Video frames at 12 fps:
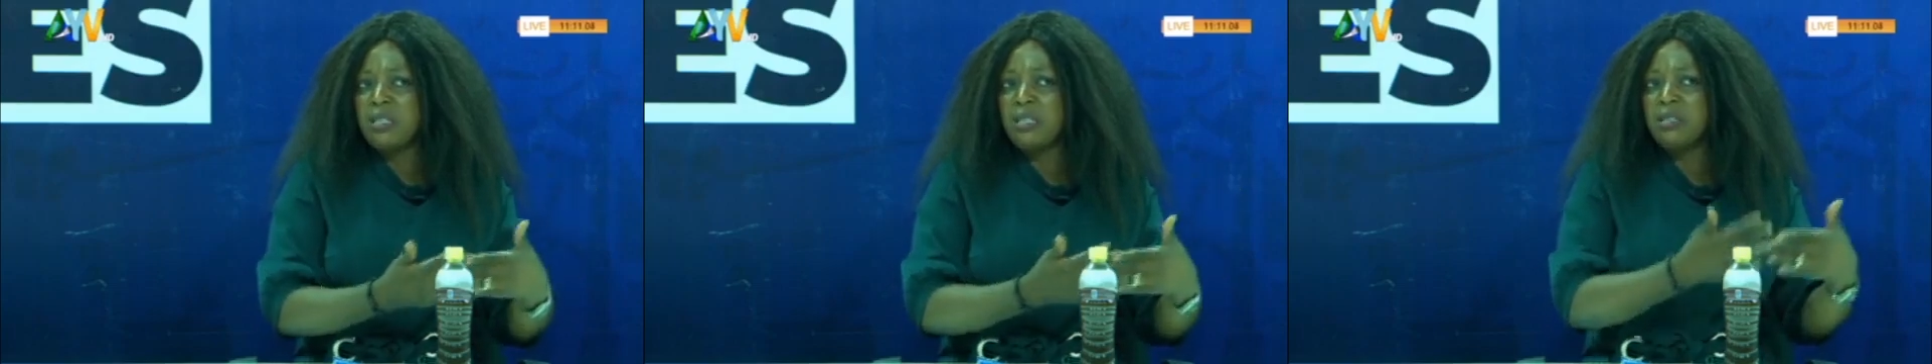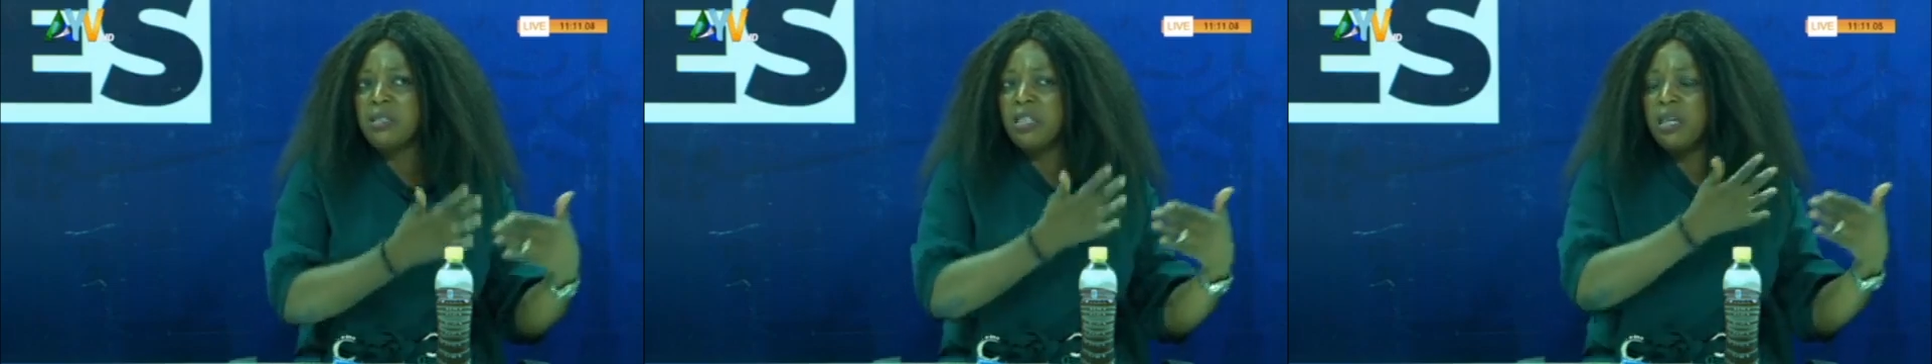so
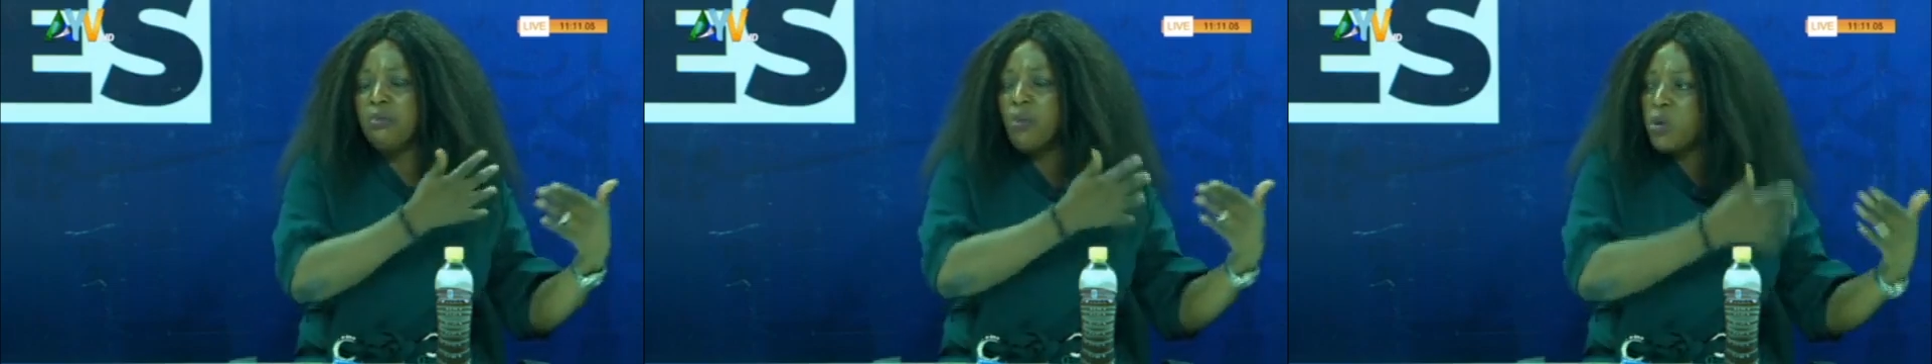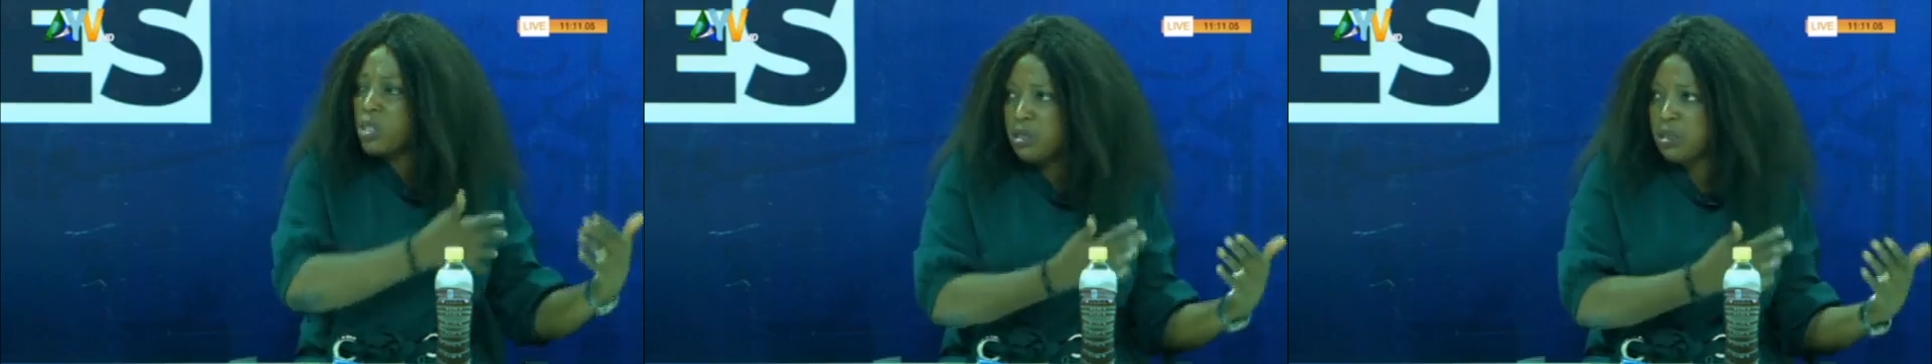then
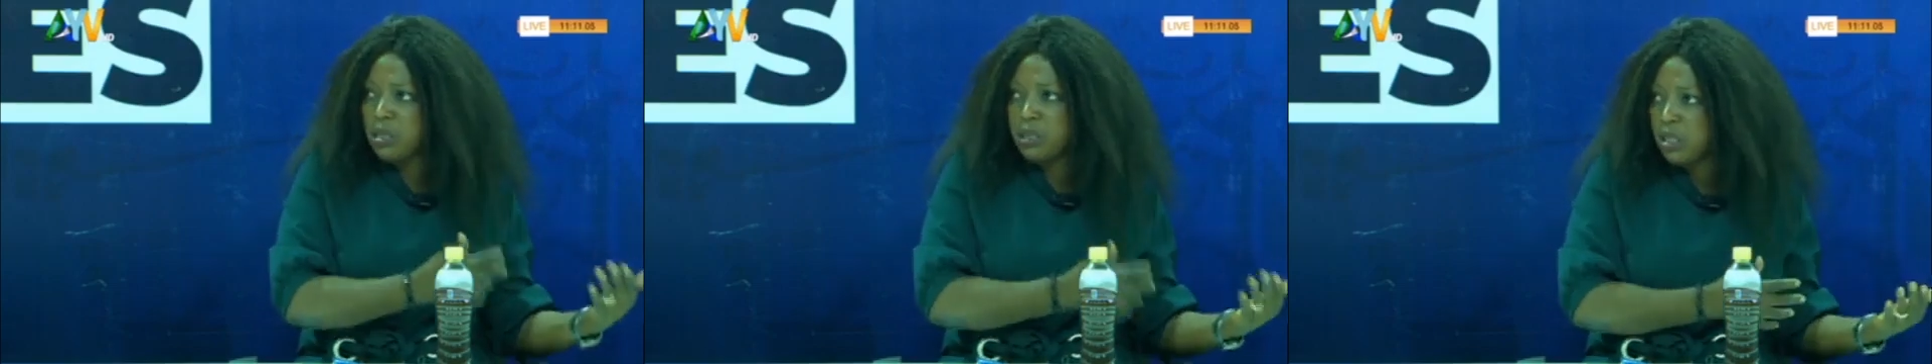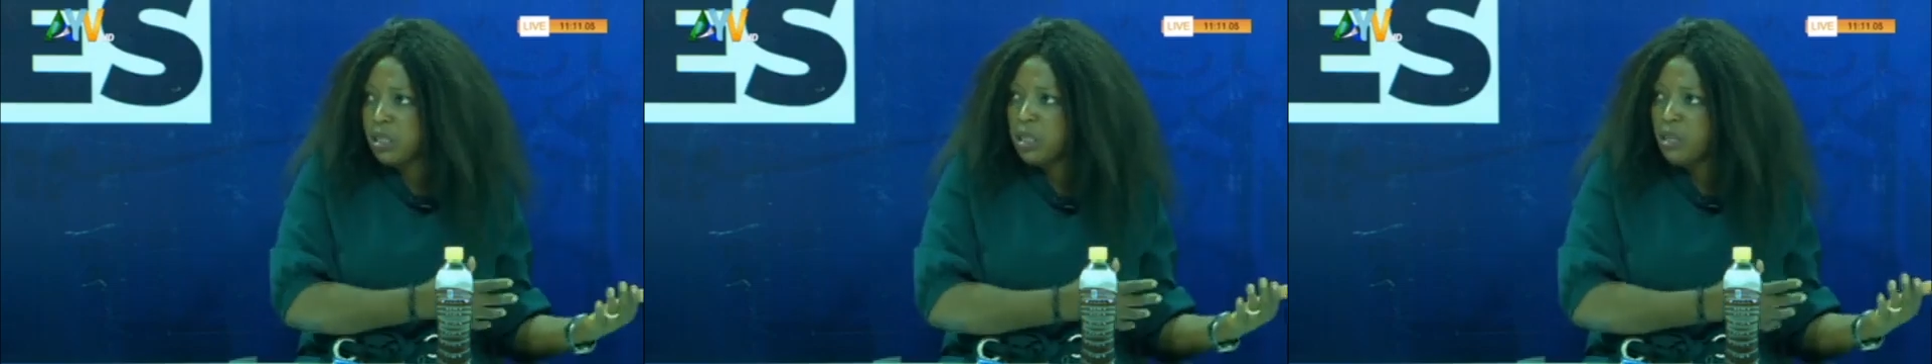buses, then
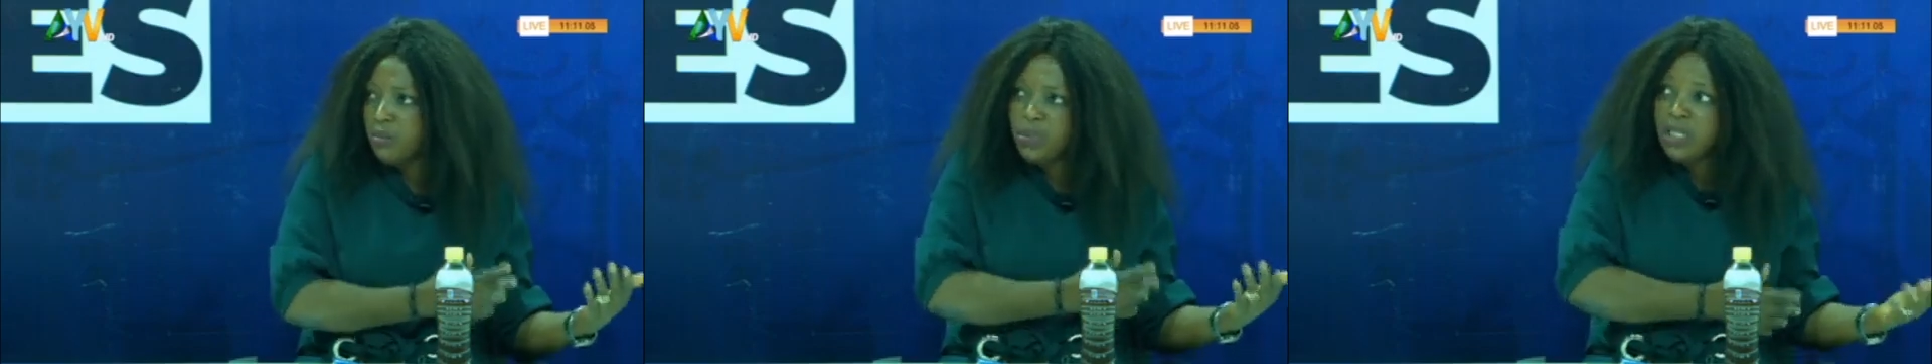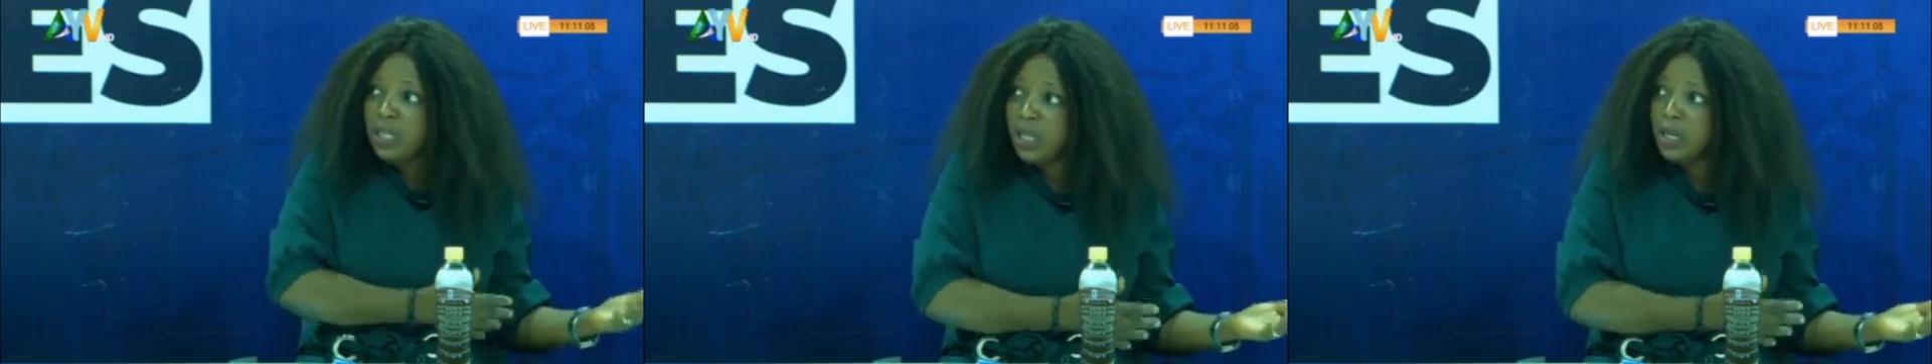they
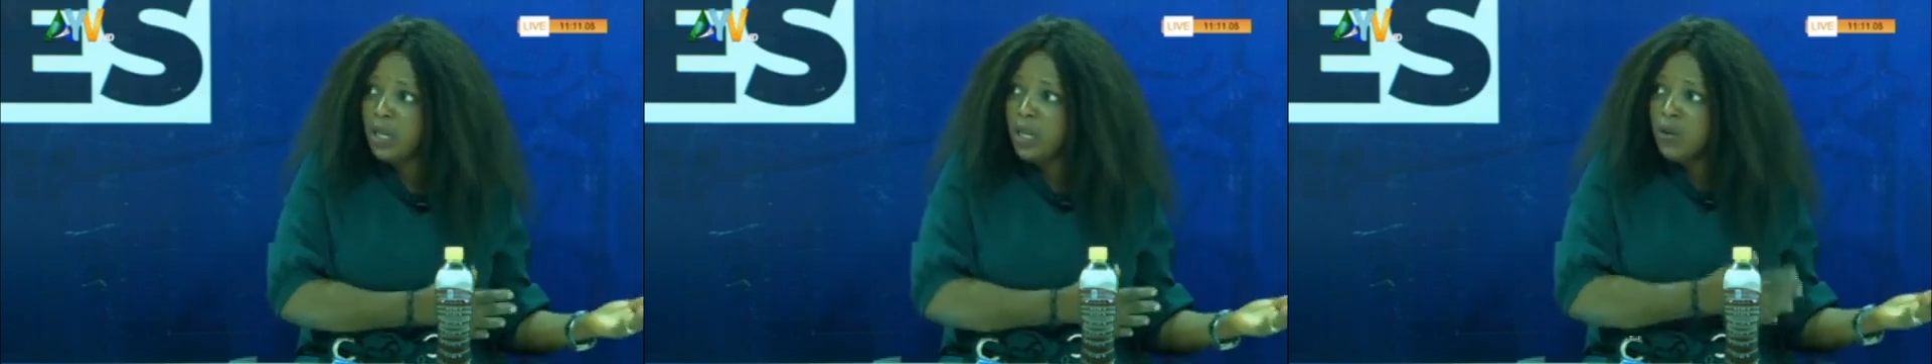been there.